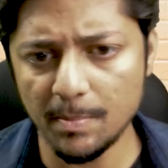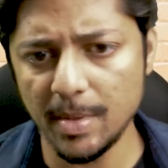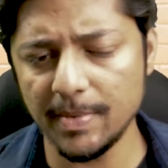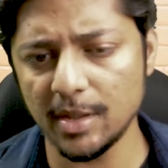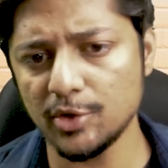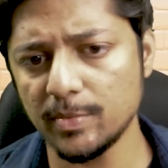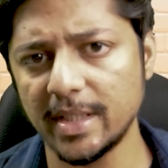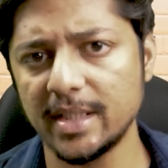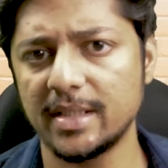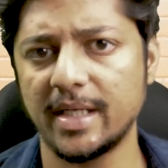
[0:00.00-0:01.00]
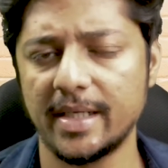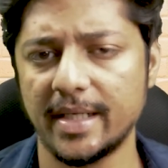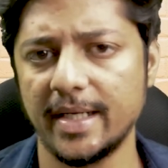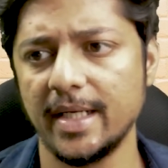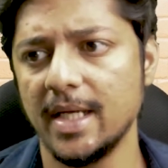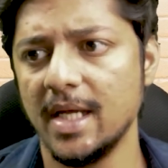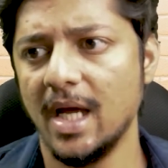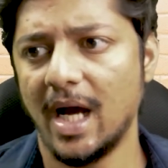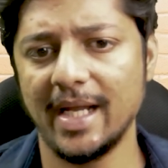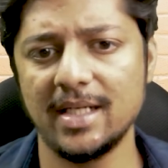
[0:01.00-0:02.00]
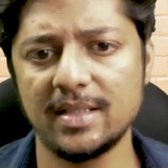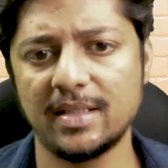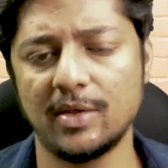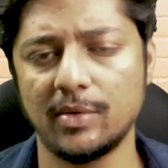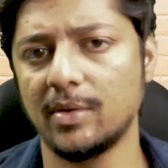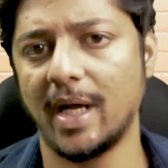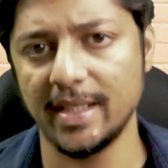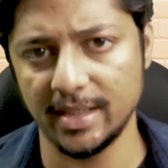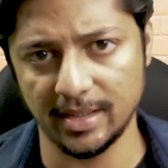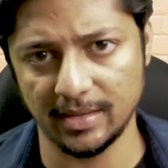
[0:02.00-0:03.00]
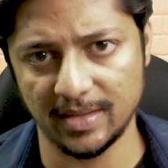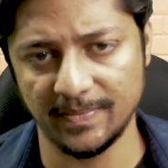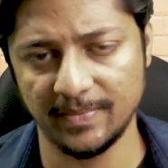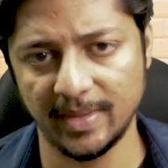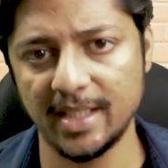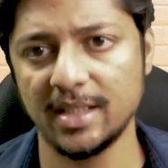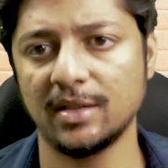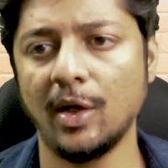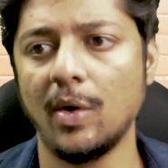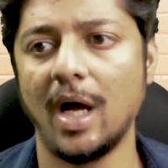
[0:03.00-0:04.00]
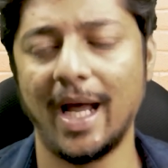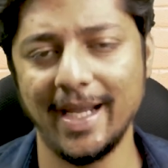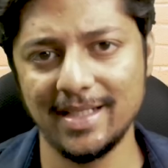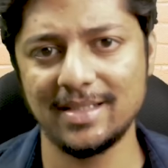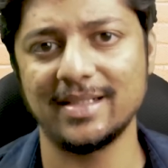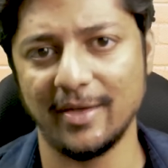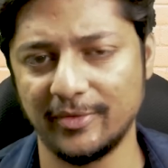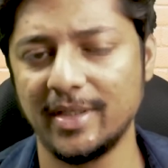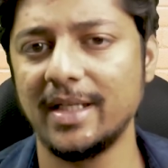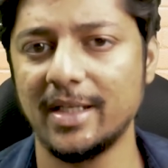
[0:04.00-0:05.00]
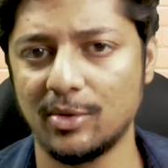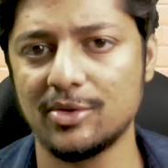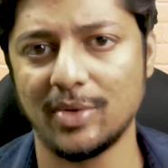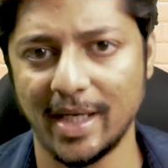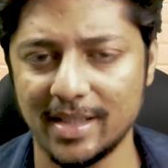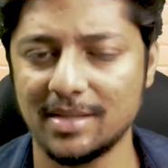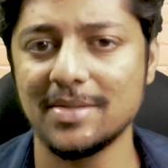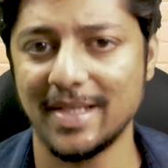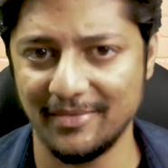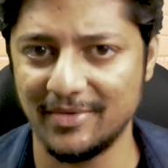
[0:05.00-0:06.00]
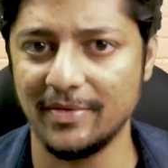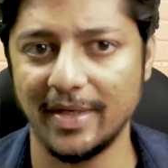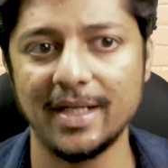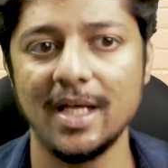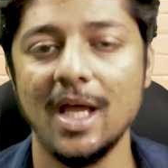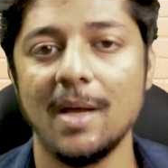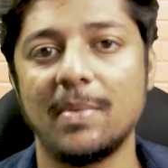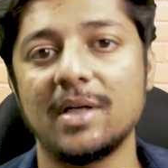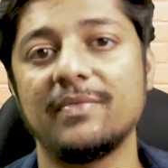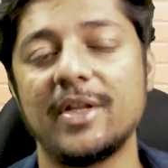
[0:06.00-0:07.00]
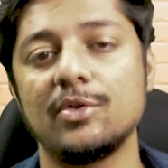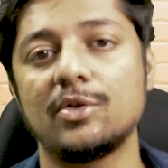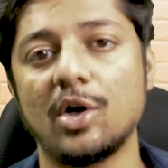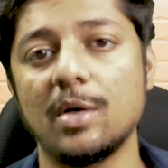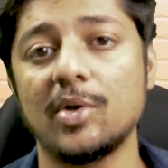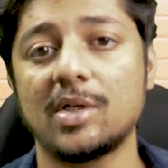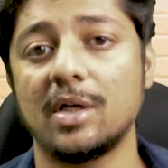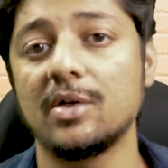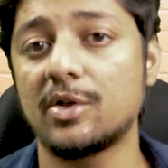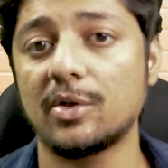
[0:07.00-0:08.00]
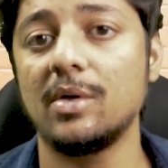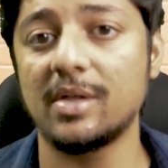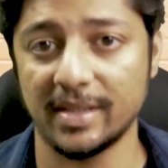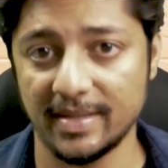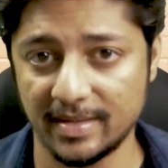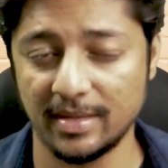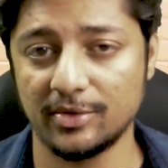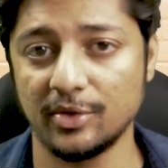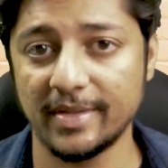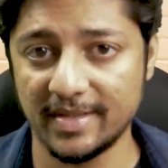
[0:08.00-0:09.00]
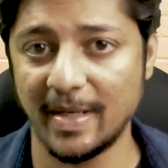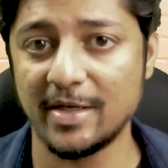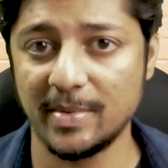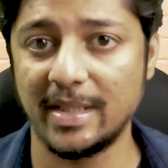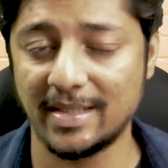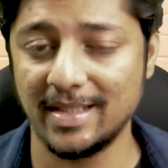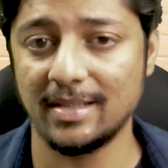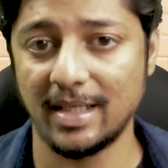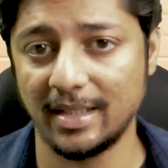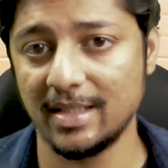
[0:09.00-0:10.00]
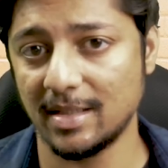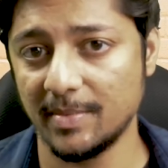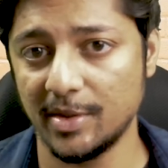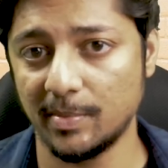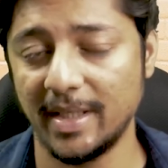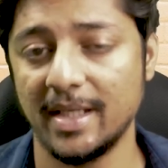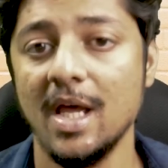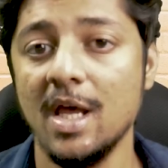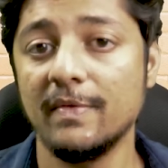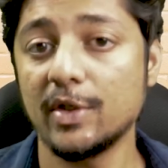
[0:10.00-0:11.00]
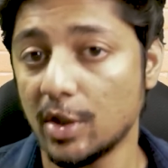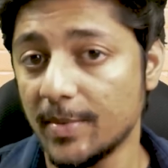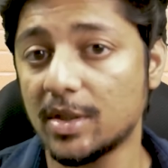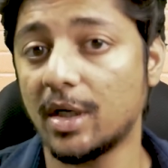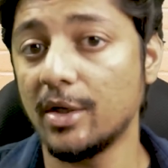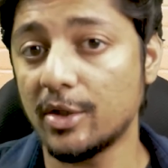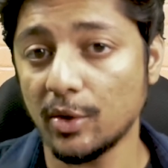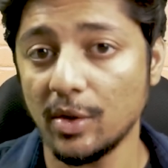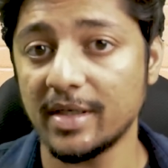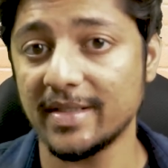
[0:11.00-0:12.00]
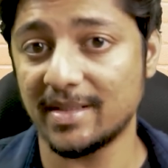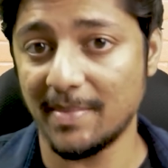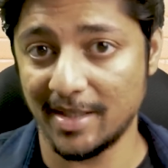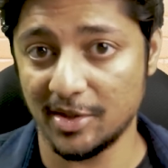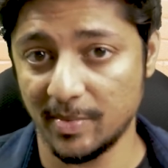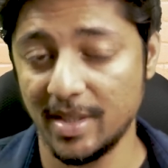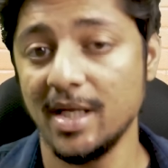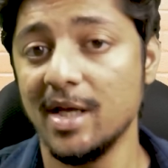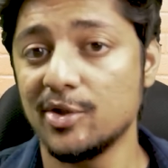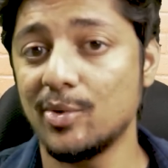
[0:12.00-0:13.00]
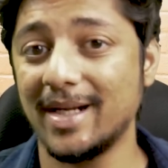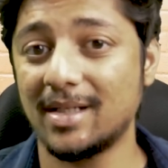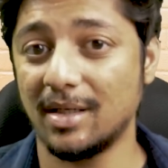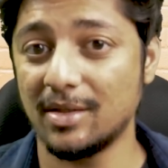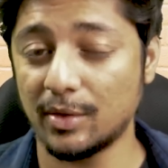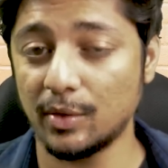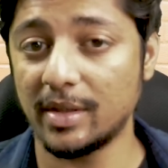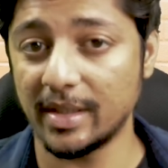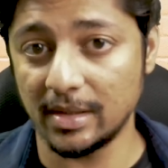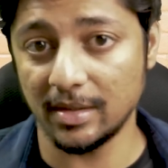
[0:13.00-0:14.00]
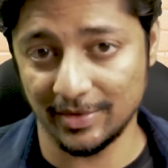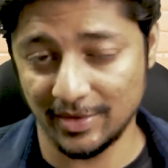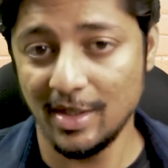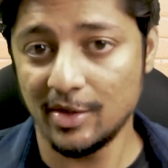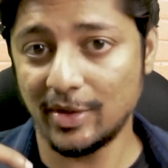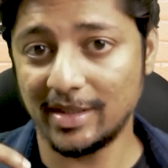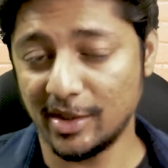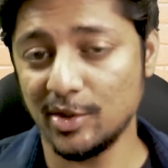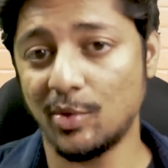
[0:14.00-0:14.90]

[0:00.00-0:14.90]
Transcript: people assume that in day trading, high risk equal to high returns, right? Now, high risk definitely equals to high returns everywhere. But when you talk about controlled risk, so risk management techniques come into play. When you talk about controlled risk management, you get controlled returns. So I'll tell you